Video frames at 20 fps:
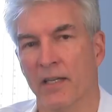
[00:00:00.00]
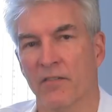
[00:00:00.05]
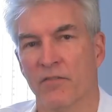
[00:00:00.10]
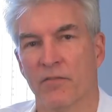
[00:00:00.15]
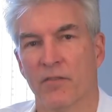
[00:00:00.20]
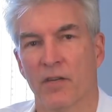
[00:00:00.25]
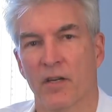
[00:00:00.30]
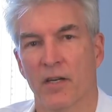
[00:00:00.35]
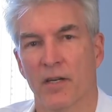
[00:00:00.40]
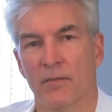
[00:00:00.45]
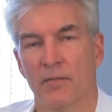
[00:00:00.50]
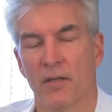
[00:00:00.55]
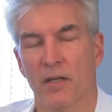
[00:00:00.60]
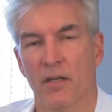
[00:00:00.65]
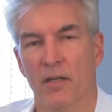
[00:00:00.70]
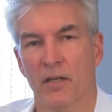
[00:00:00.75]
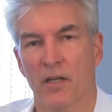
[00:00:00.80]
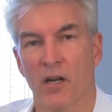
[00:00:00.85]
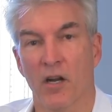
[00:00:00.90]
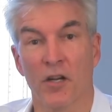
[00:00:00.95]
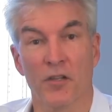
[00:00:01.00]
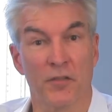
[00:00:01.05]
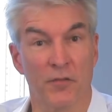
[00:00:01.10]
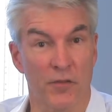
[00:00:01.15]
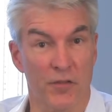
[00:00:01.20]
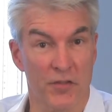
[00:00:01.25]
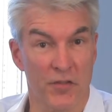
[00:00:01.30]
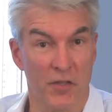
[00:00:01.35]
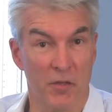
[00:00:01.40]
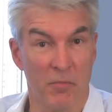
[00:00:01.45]
of
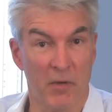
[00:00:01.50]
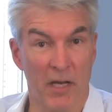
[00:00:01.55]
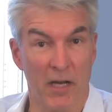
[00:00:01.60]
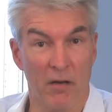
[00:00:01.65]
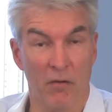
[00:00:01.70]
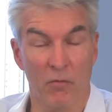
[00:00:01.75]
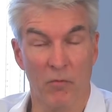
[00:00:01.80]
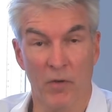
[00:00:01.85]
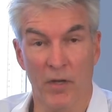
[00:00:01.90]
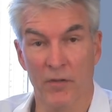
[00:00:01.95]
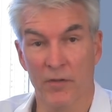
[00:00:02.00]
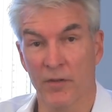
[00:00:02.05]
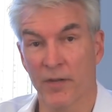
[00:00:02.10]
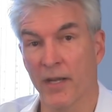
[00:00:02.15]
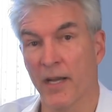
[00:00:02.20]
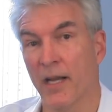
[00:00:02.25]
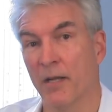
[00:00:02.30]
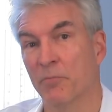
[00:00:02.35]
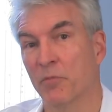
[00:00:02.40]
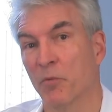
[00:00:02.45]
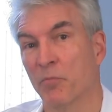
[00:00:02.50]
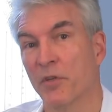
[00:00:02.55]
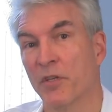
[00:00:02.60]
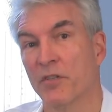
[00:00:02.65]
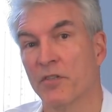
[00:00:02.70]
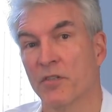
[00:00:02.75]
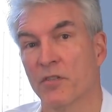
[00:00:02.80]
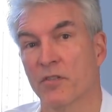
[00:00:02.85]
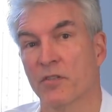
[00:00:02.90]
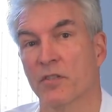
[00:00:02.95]
controversy about whether or not
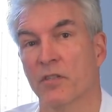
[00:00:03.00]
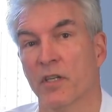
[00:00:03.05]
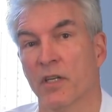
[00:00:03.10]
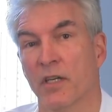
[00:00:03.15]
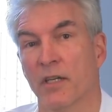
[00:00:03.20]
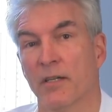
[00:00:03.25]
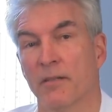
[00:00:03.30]
Propecia is